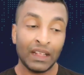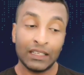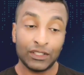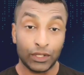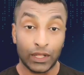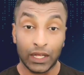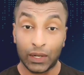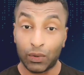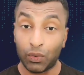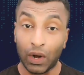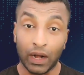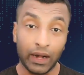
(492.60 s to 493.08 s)

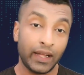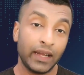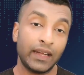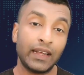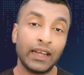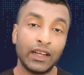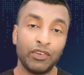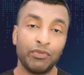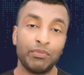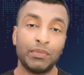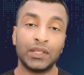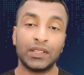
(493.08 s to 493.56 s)
So the
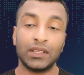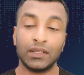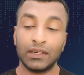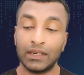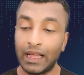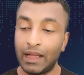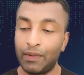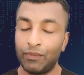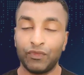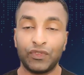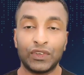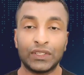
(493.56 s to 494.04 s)
quantitative
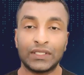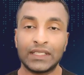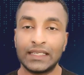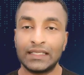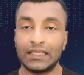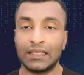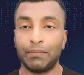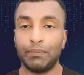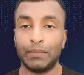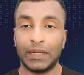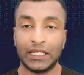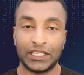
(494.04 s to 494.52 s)
method
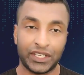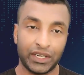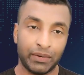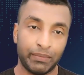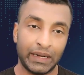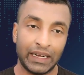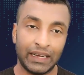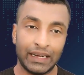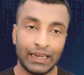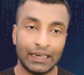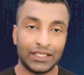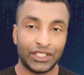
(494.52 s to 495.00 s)
emphasizes the
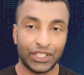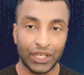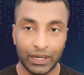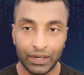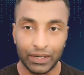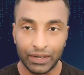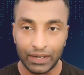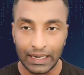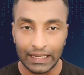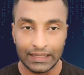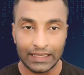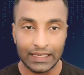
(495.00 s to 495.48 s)
measurement and
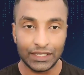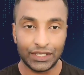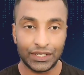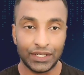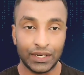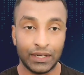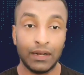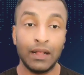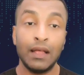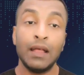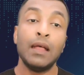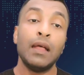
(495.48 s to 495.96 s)

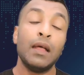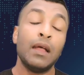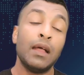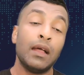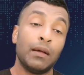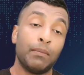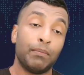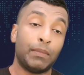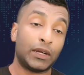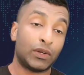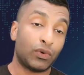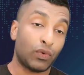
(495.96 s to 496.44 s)
generalization,
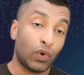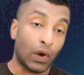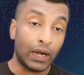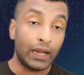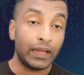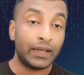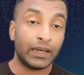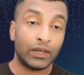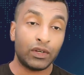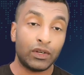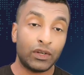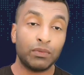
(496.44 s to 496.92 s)
but
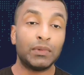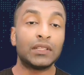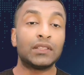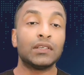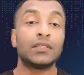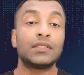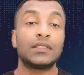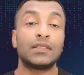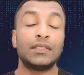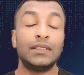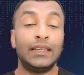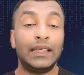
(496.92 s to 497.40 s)
qualitative
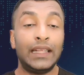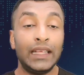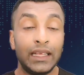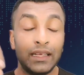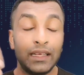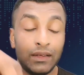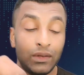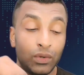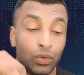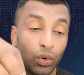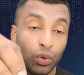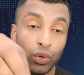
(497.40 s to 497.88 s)
methods
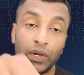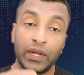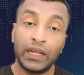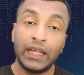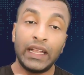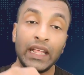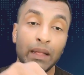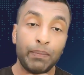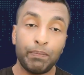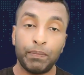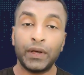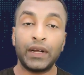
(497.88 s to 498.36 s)
go
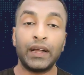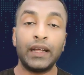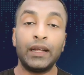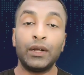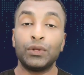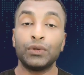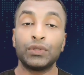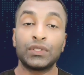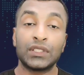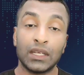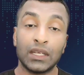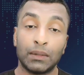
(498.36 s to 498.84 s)
deeper
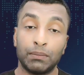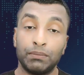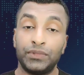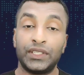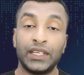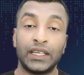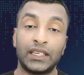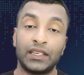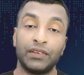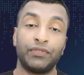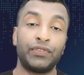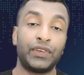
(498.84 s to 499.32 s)
into
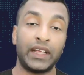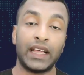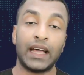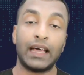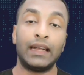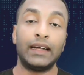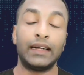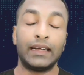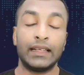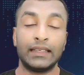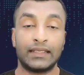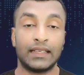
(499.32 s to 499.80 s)
subjective
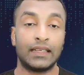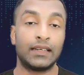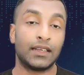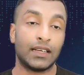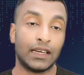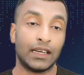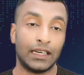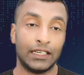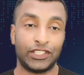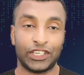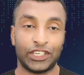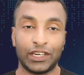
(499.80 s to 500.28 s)
realities
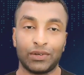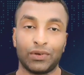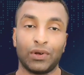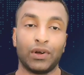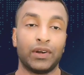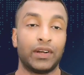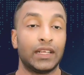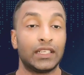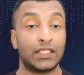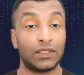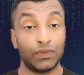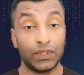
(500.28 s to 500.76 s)
and cultural
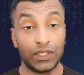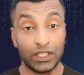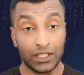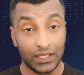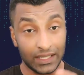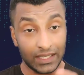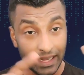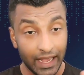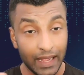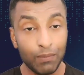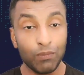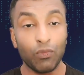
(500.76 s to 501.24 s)
context, which
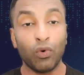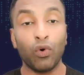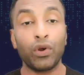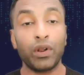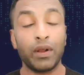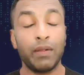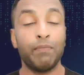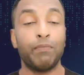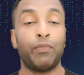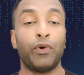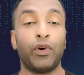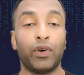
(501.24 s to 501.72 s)
is again
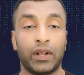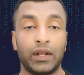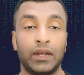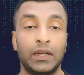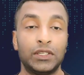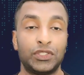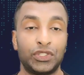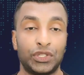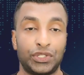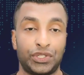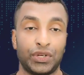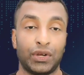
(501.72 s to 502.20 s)
more
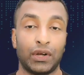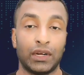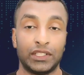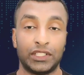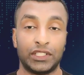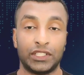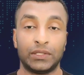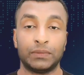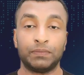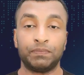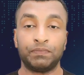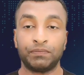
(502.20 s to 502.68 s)
important in
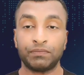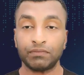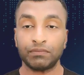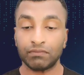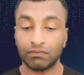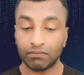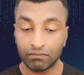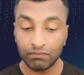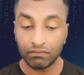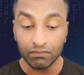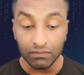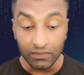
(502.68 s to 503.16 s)
sociology.
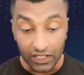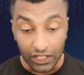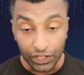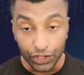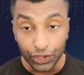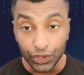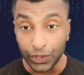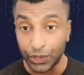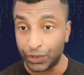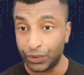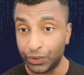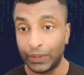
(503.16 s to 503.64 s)

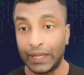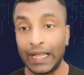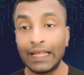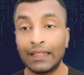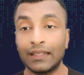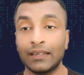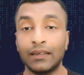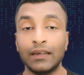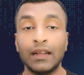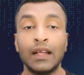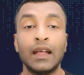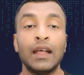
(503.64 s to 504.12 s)
So
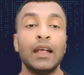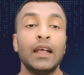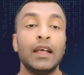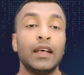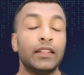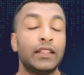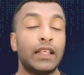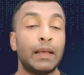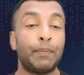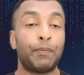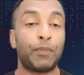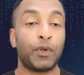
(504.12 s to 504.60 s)
together,
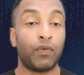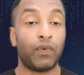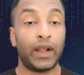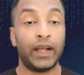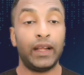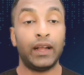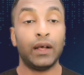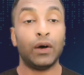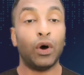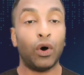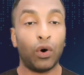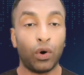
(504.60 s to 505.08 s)
they
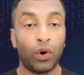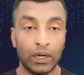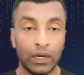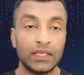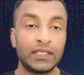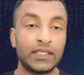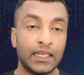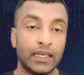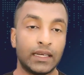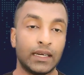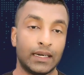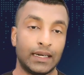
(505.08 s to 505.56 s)
provide a
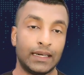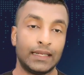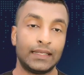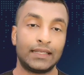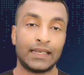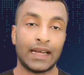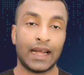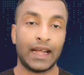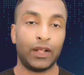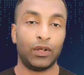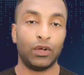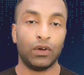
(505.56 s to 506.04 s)
holistic
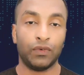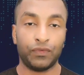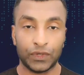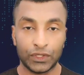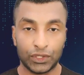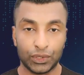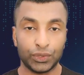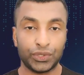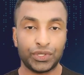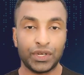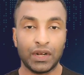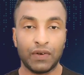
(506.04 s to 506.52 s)
understanding of
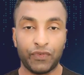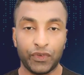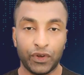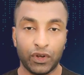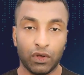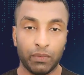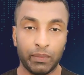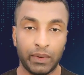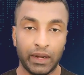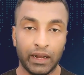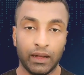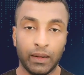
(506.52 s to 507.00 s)
a social
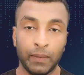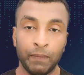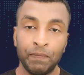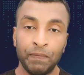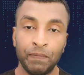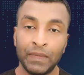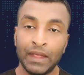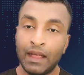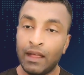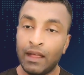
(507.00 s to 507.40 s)
phenomena,